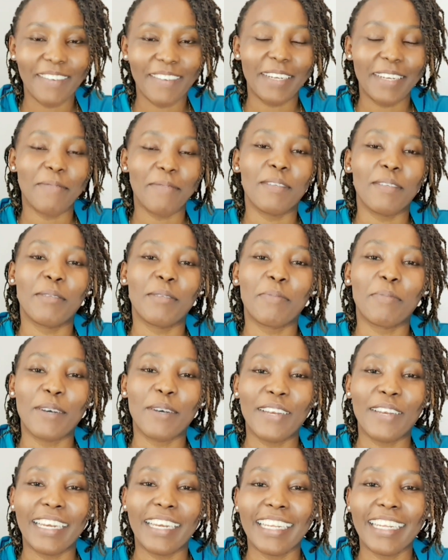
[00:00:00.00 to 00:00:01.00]
My name is
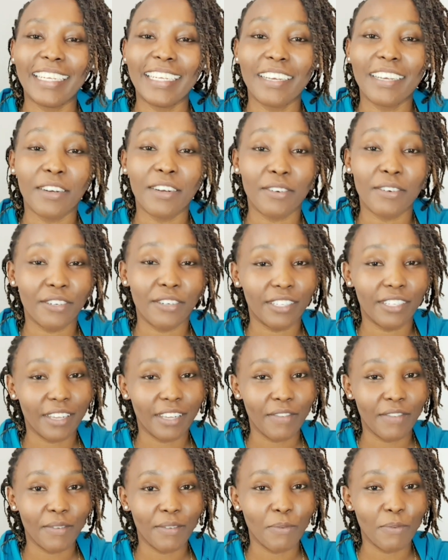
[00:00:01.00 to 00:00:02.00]
Paulina or
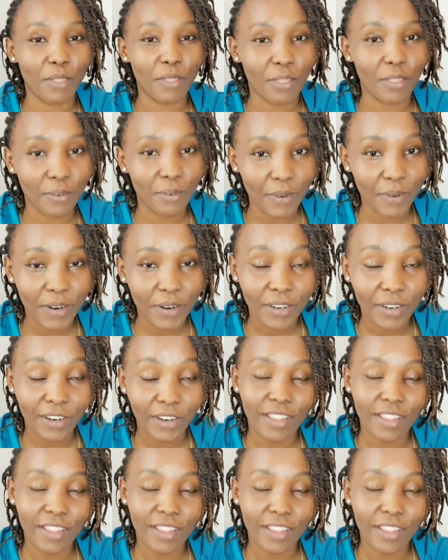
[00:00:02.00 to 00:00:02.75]
Travel with Thuo.